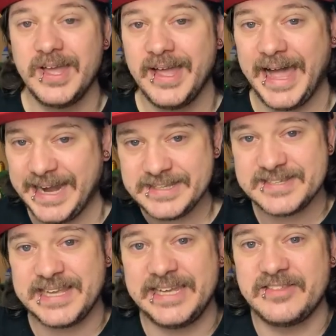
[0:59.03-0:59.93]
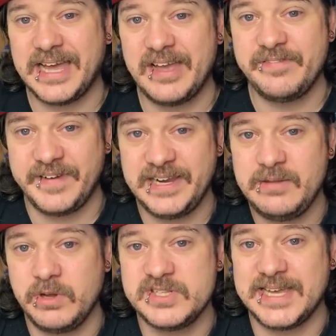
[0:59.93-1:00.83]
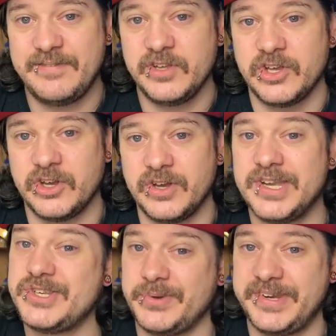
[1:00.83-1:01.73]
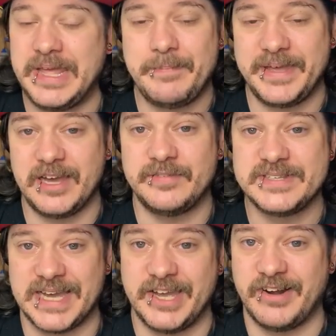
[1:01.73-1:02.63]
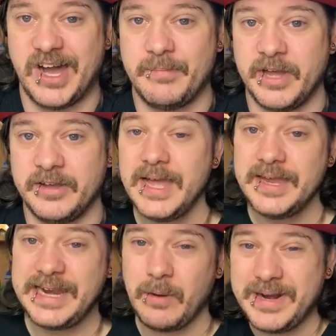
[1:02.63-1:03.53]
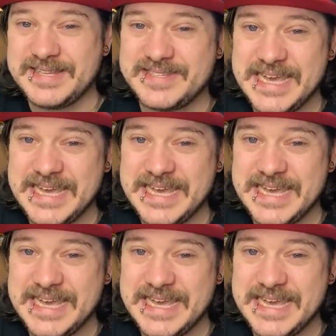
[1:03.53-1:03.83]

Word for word: and I decided that I finally wanted to have a go at doing a bit of a diorama. Now when I say